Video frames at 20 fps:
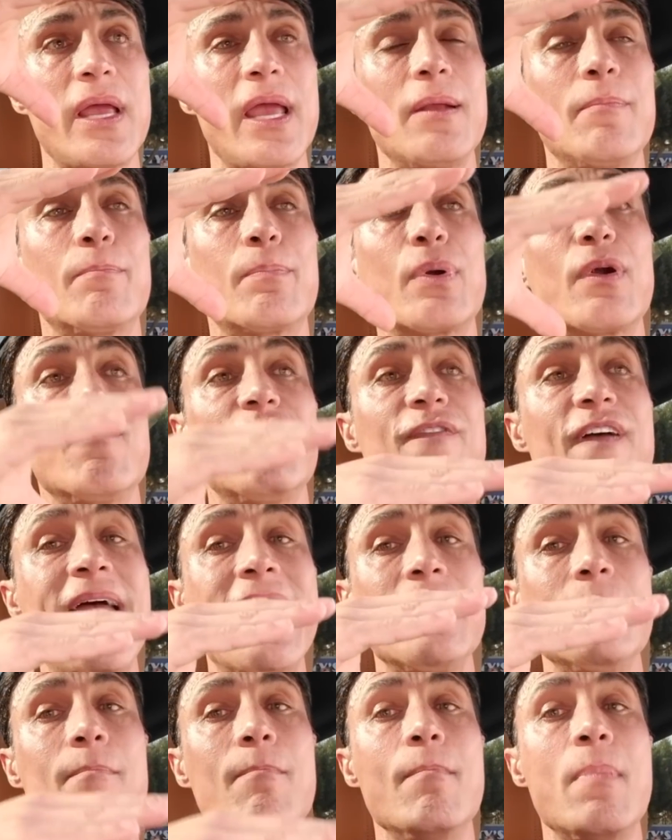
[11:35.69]
and
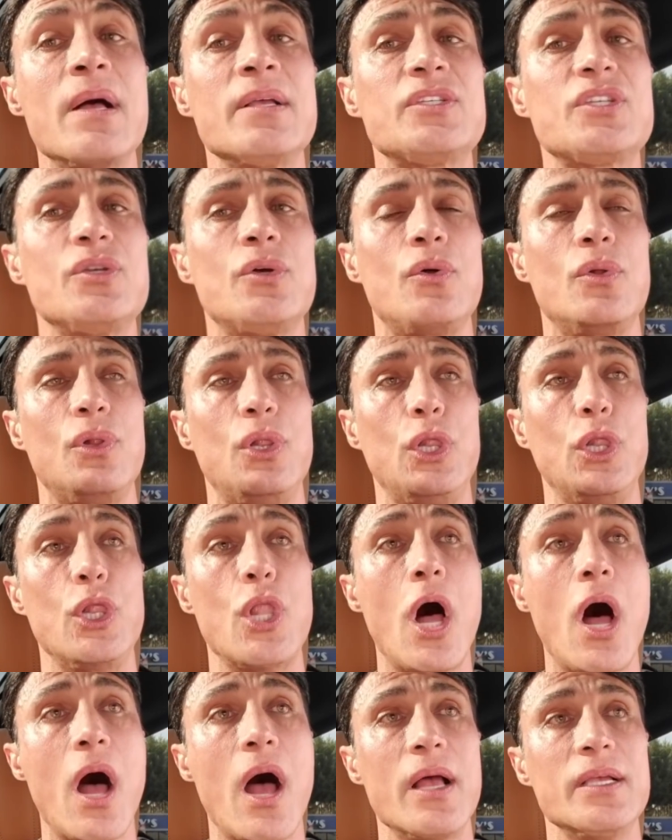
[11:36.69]
prevent muscle
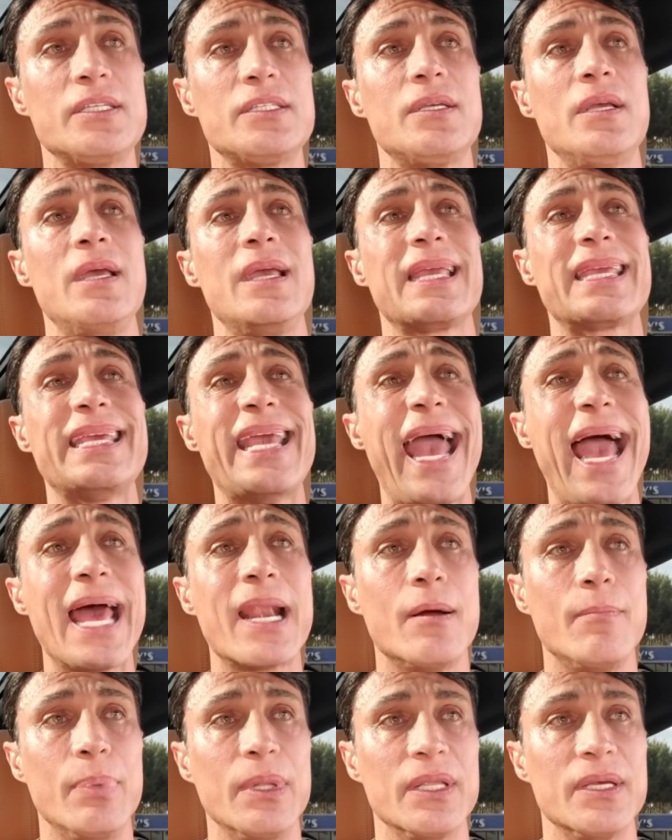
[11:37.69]
loss,
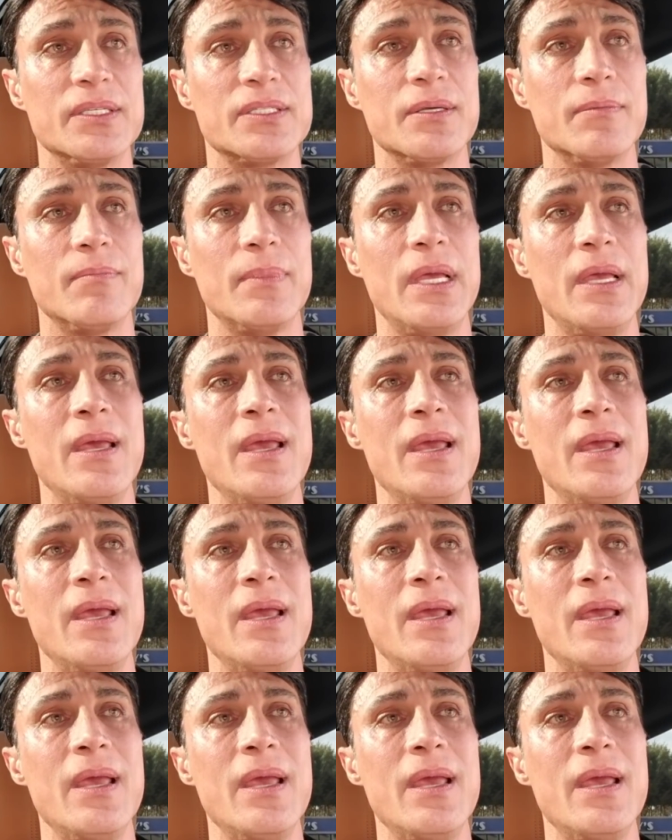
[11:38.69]
catabolism.